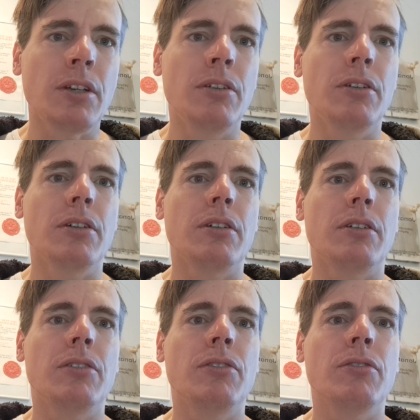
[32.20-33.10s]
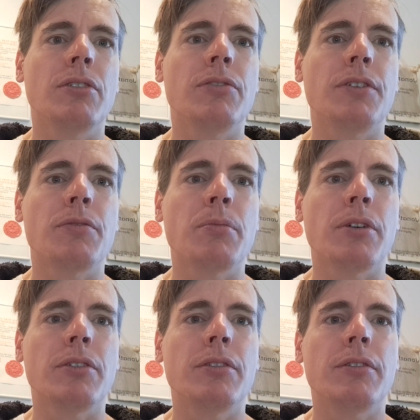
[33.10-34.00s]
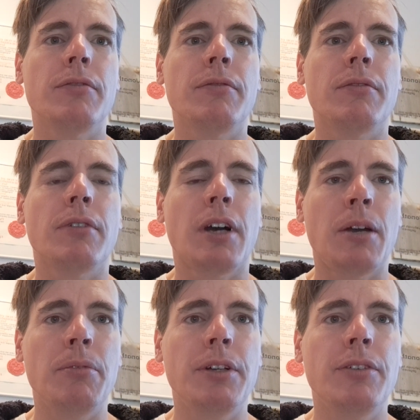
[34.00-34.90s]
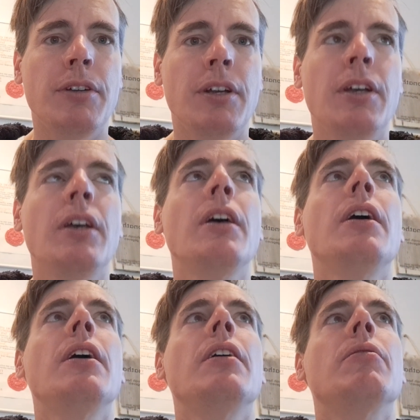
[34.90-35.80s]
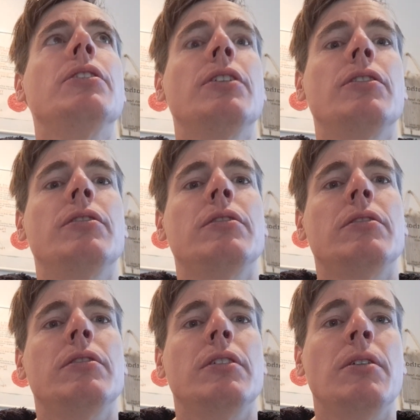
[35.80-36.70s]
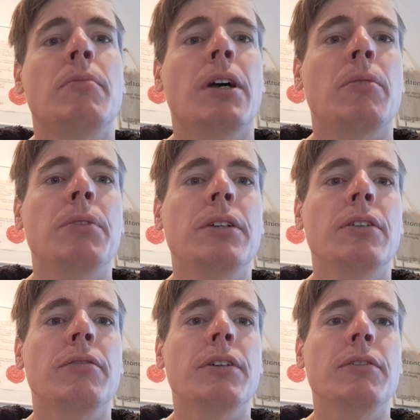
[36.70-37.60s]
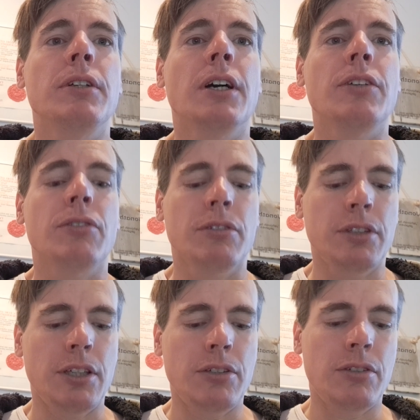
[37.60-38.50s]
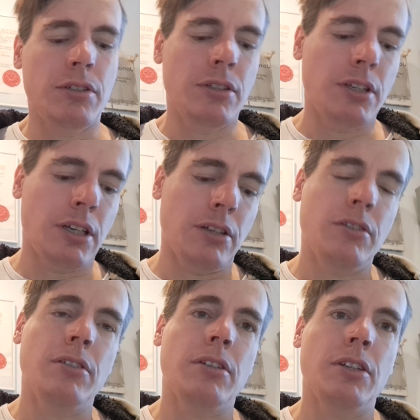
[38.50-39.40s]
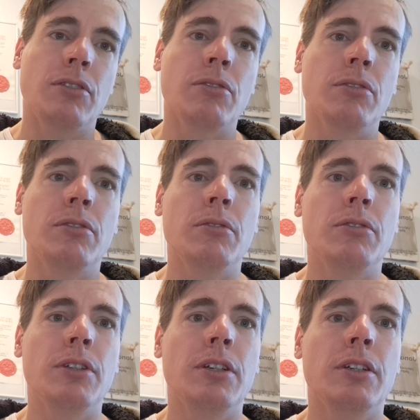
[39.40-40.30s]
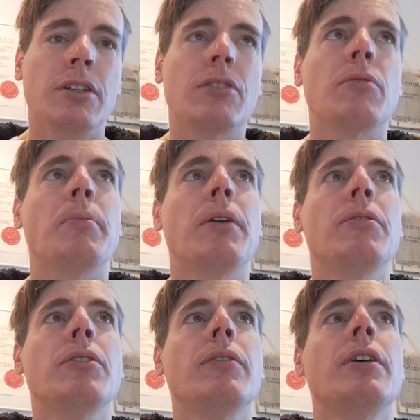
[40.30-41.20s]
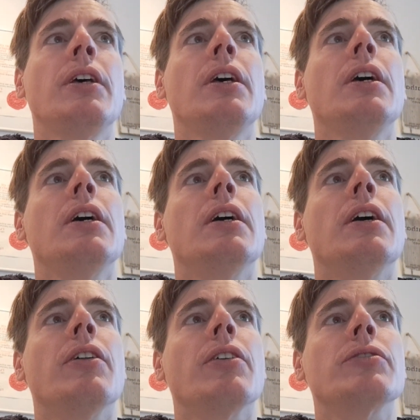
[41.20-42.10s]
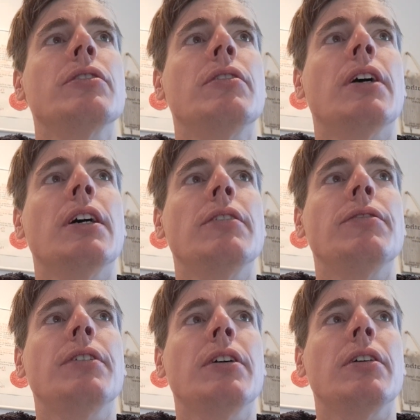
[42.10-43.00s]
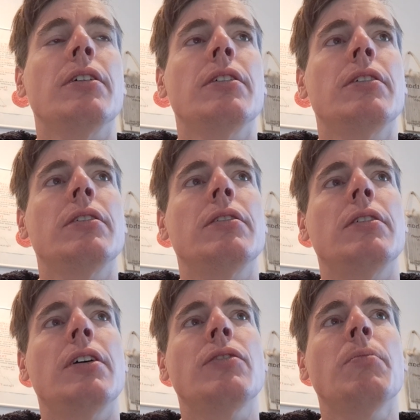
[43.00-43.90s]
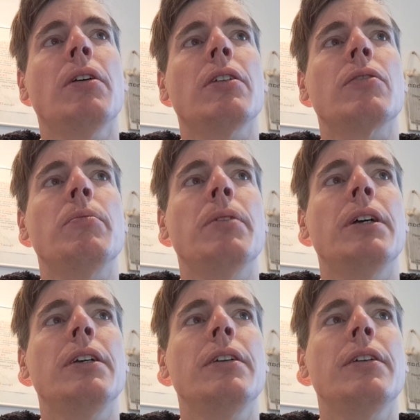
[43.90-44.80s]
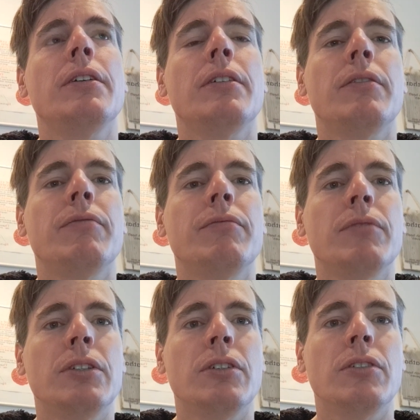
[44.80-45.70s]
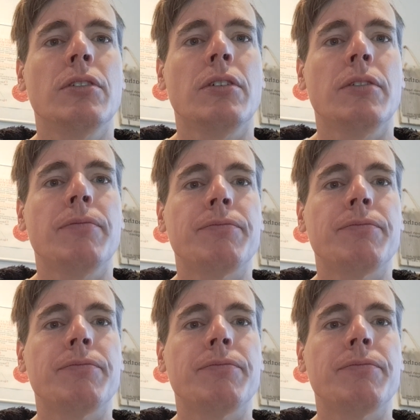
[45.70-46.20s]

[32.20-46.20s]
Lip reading: the Suzuki Swift Sport Hybrid, which is, in my opinion, a very nice hot hatch and is good to see in this comparison. And also drive a smaller coupe, which is the